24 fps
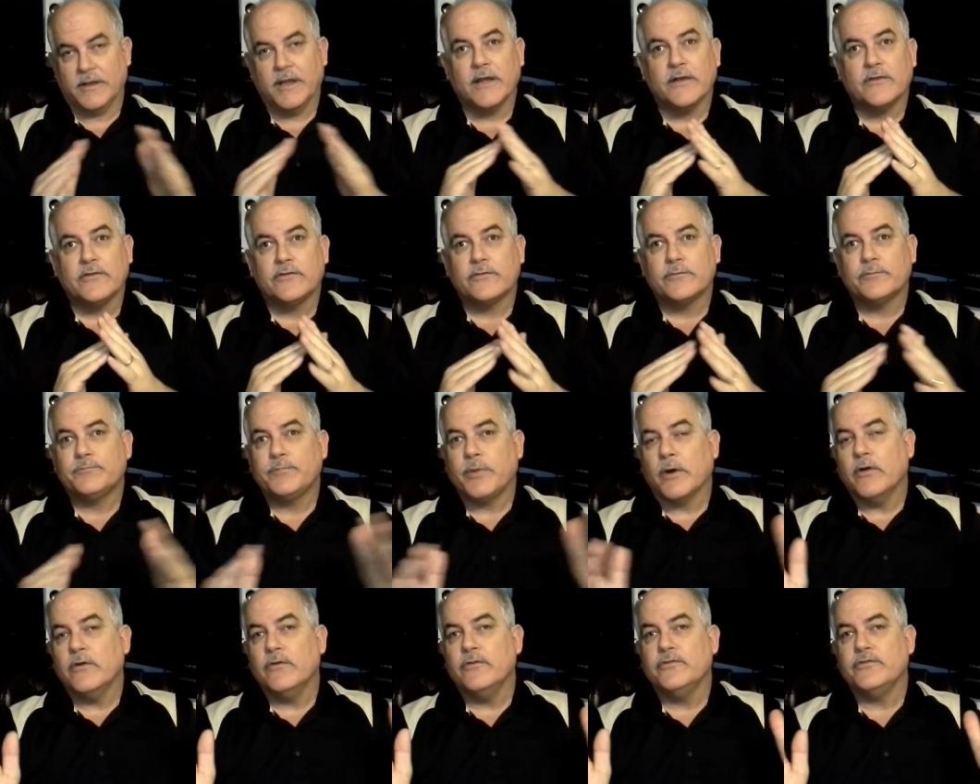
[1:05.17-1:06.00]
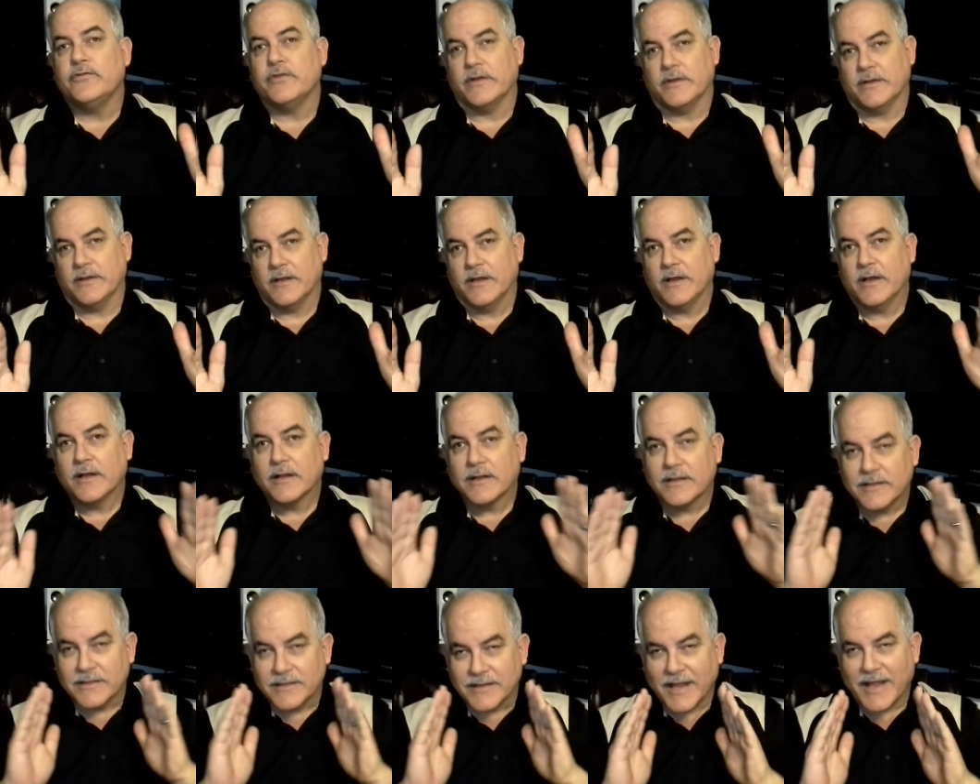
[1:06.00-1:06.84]
Expose it.
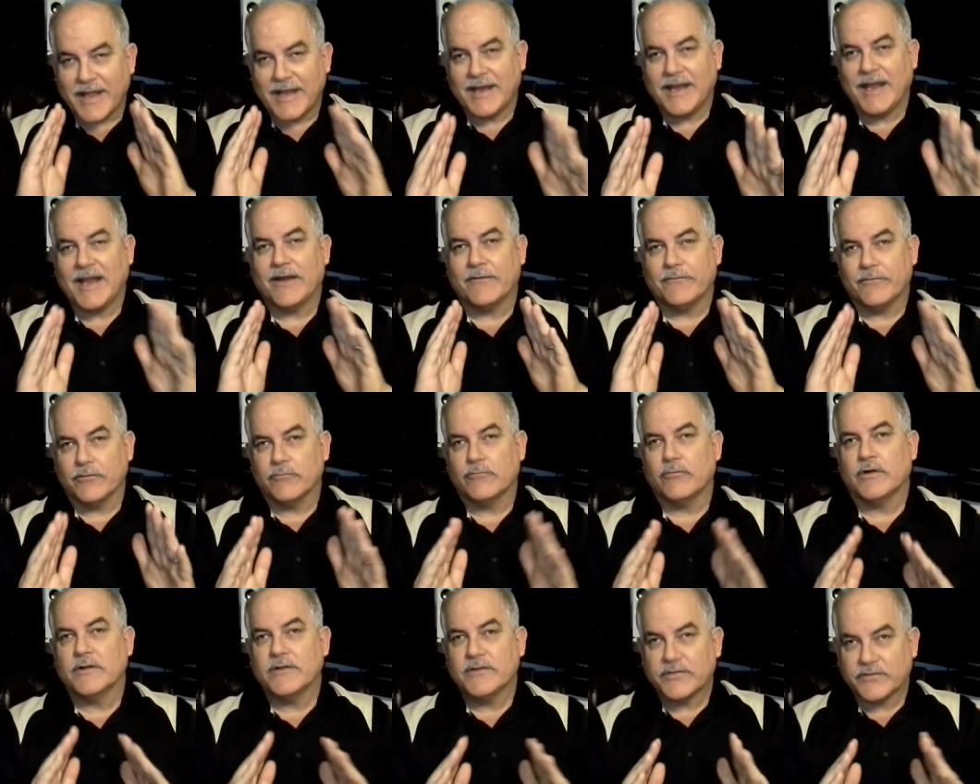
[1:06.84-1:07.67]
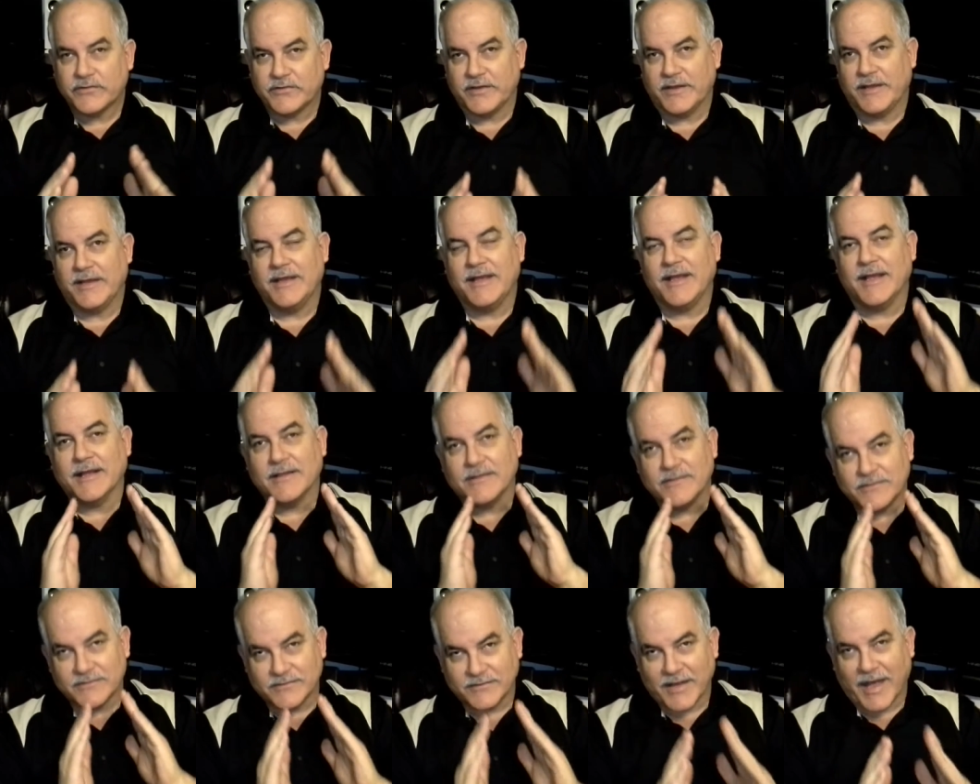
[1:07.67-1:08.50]
Let everyone see
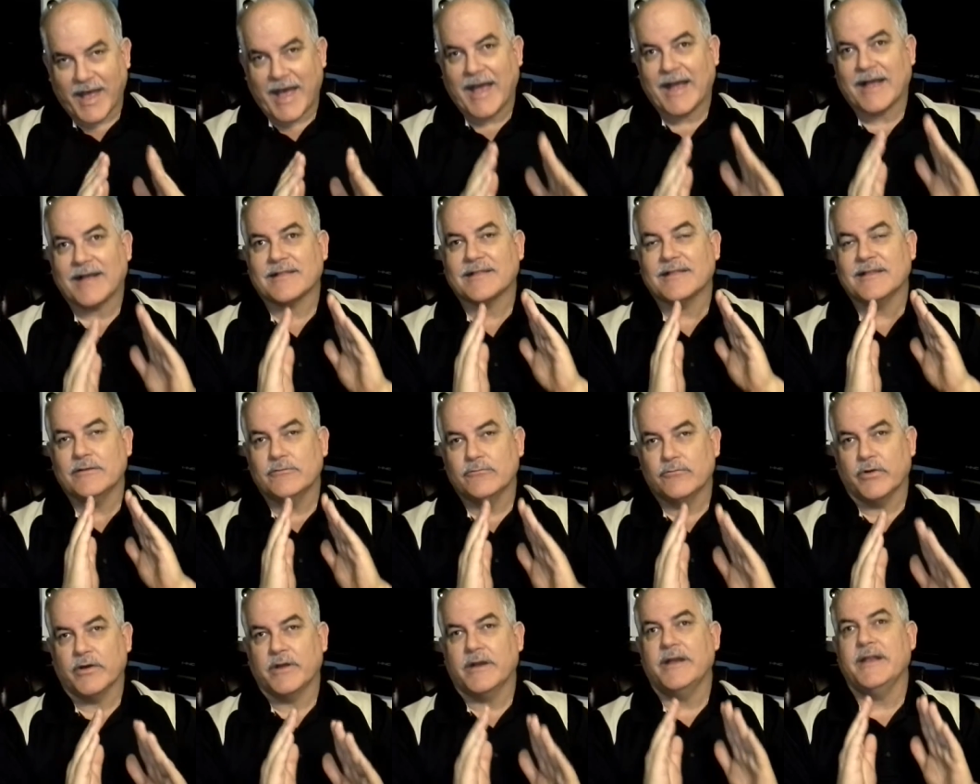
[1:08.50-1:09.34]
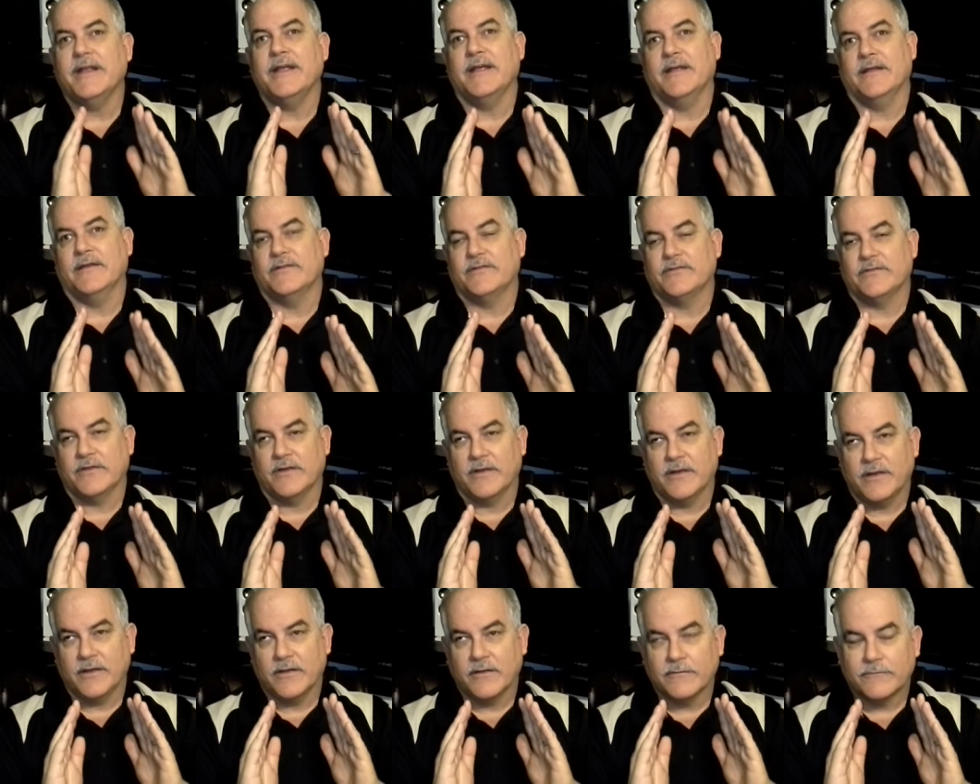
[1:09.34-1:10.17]
exactly what it is
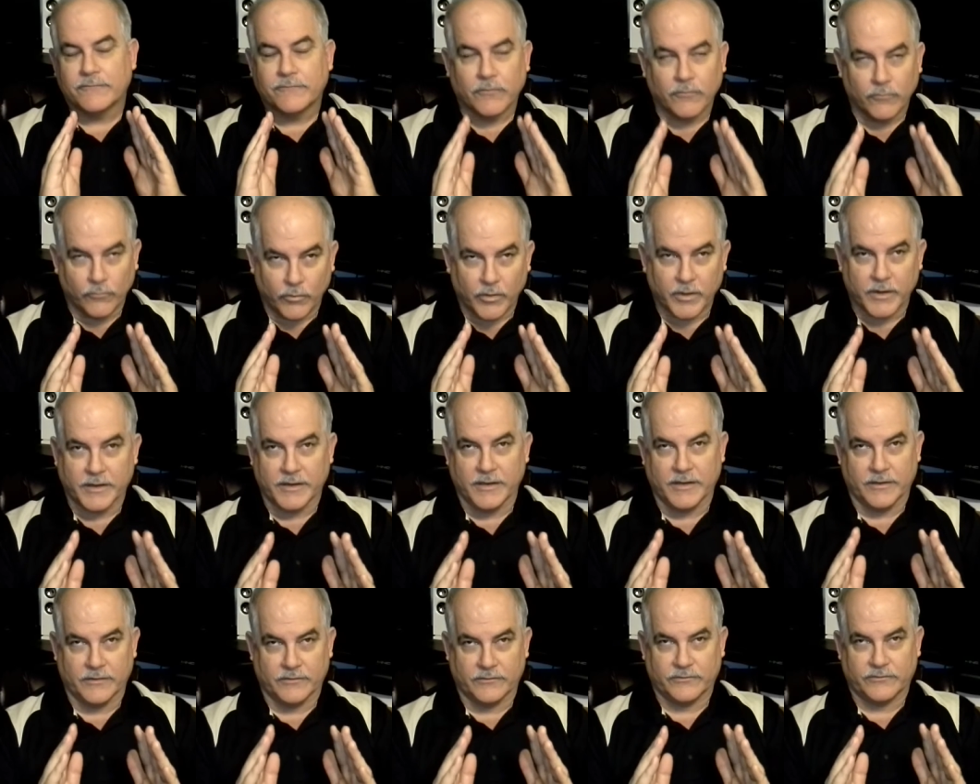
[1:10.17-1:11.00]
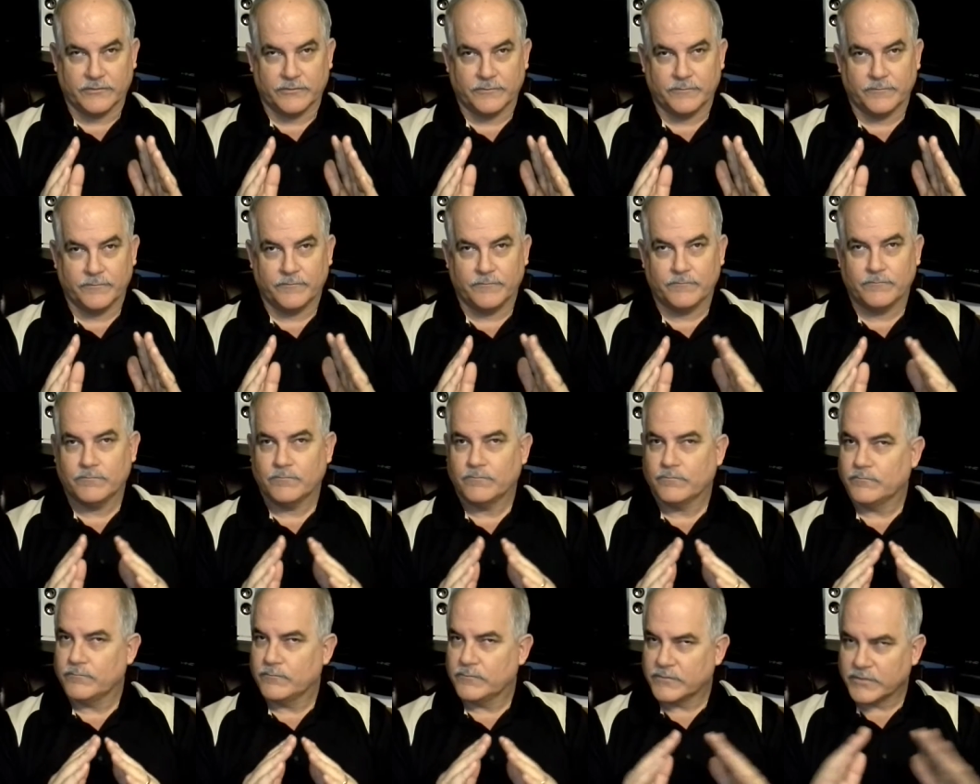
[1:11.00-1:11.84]
for what it is.
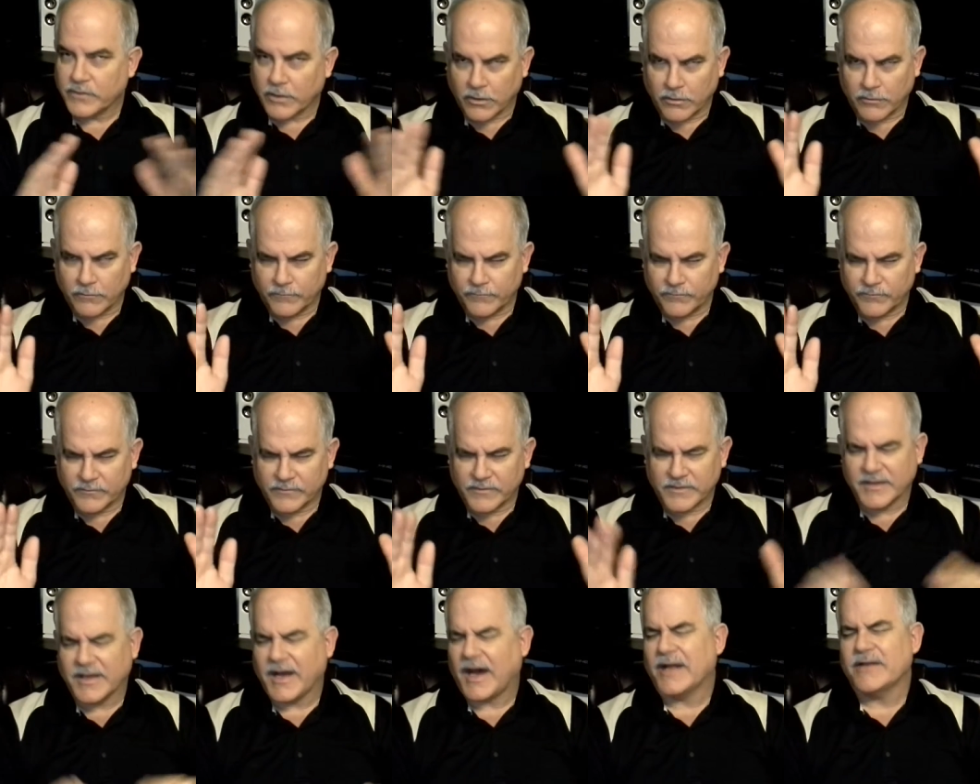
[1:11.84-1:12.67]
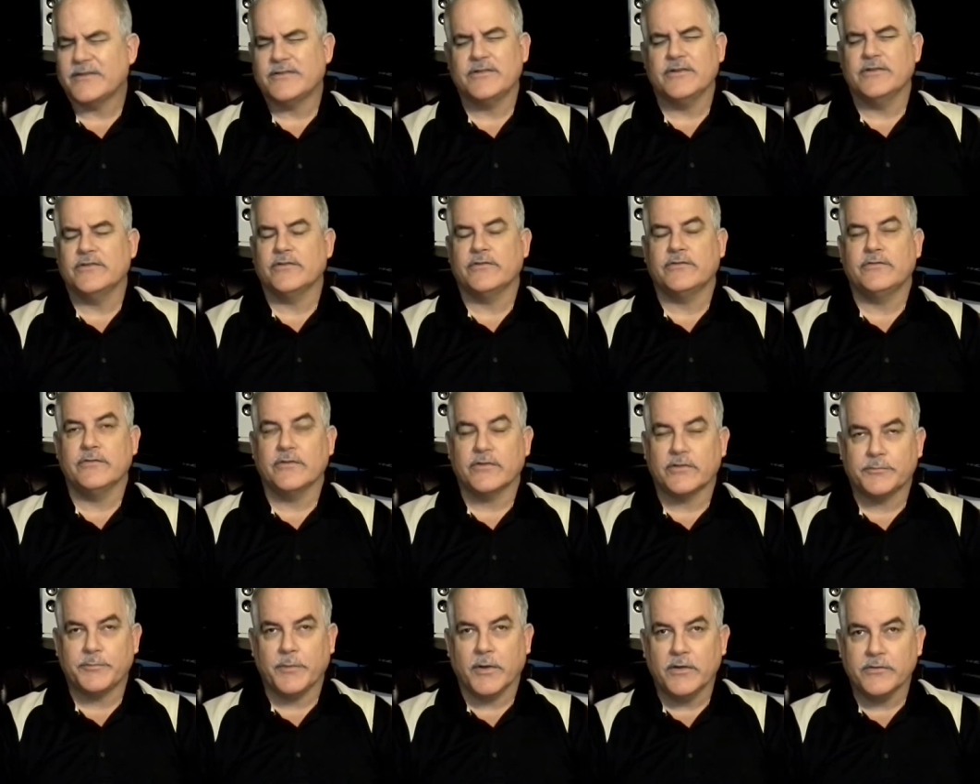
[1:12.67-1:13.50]
So, God chooses to
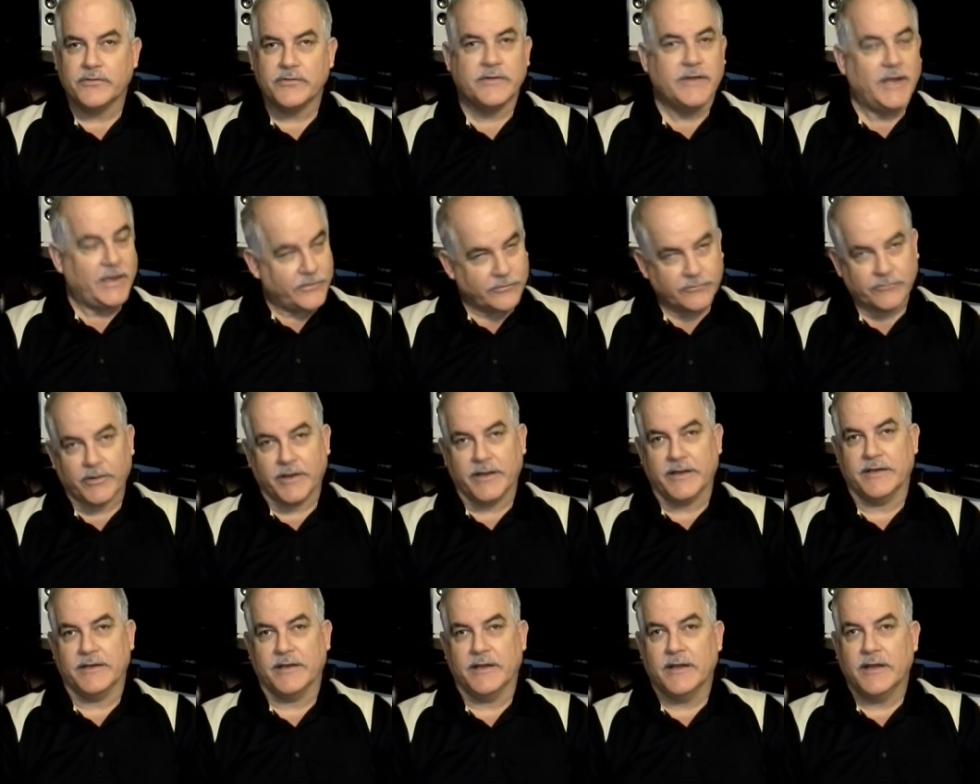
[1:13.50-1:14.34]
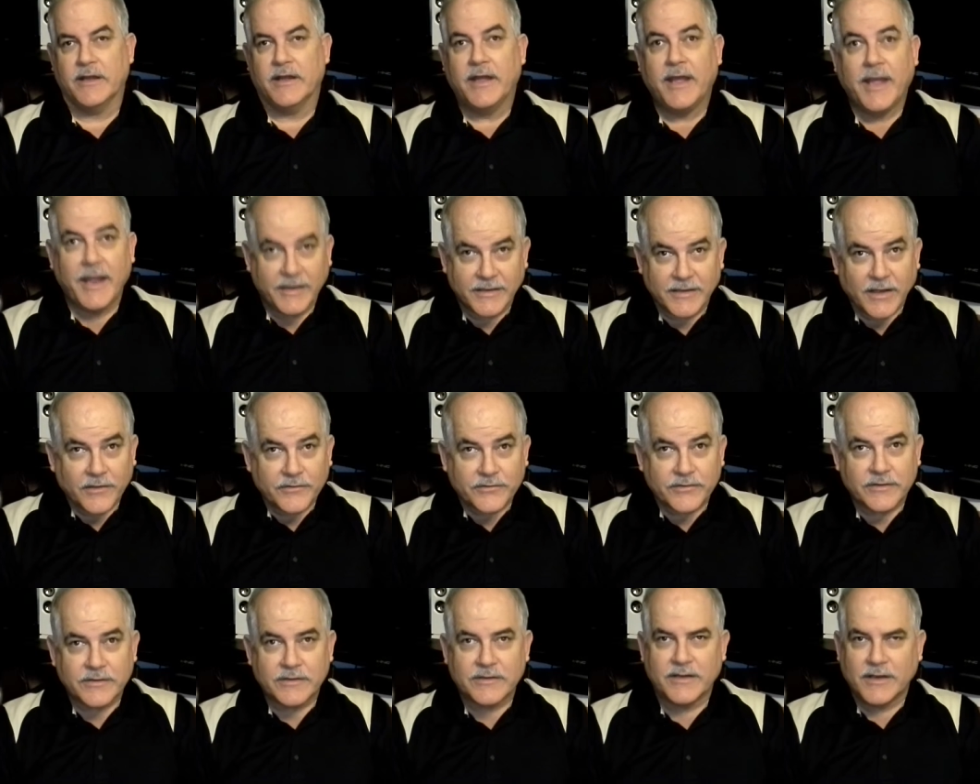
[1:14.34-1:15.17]
expose it. That's great. He
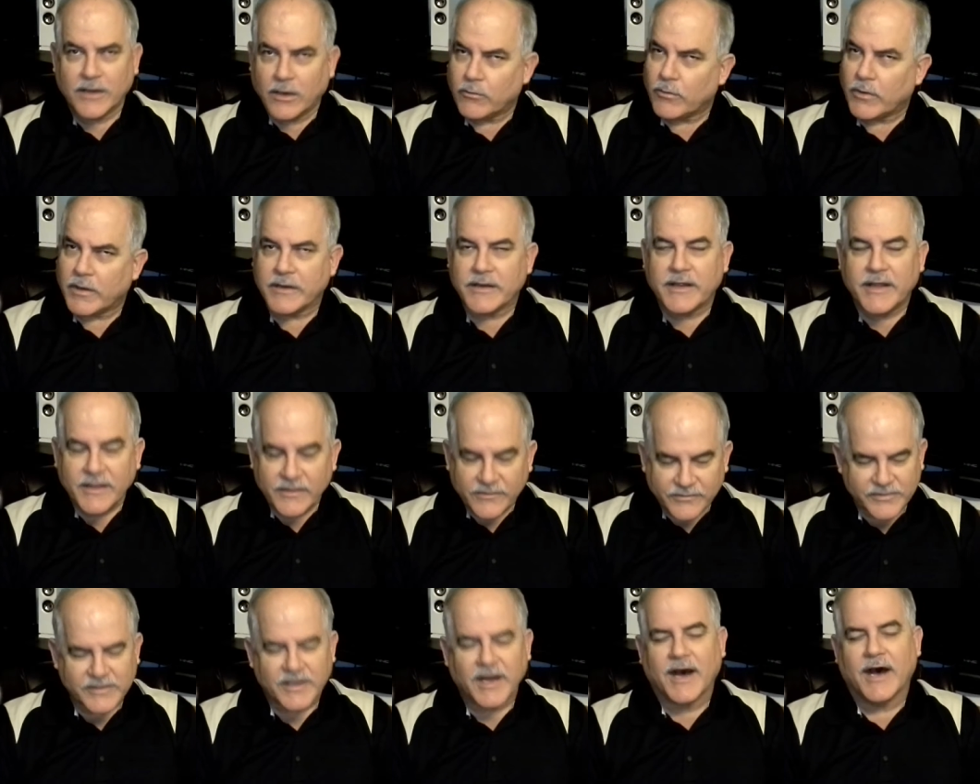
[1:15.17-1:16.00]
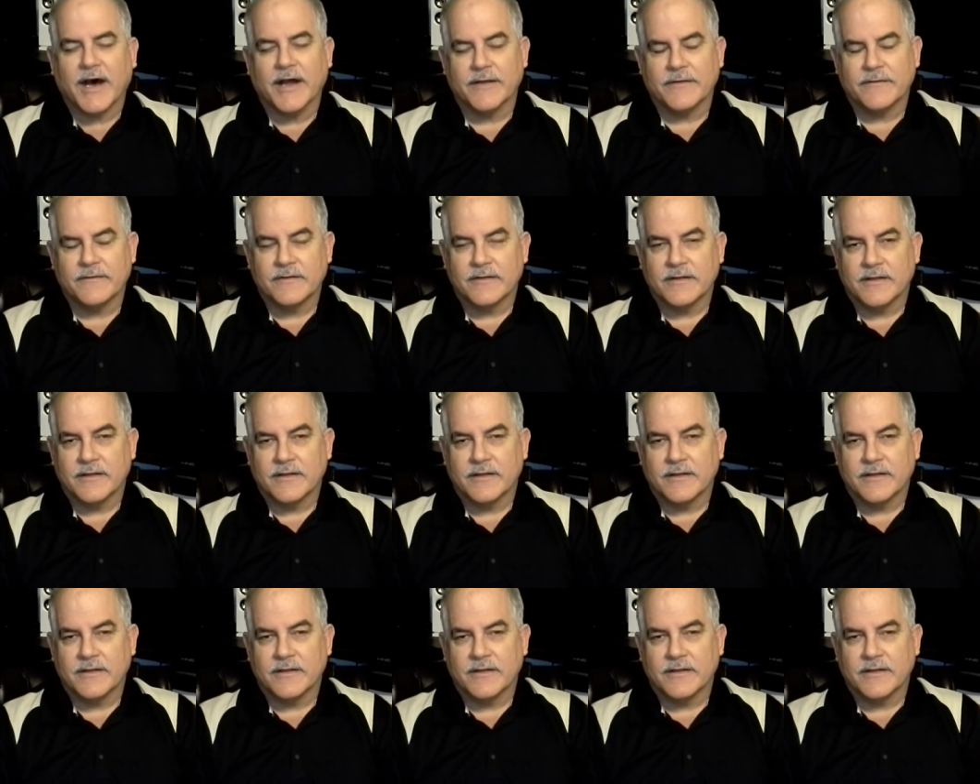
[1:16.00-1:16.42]
doesn't. You know what? He's God.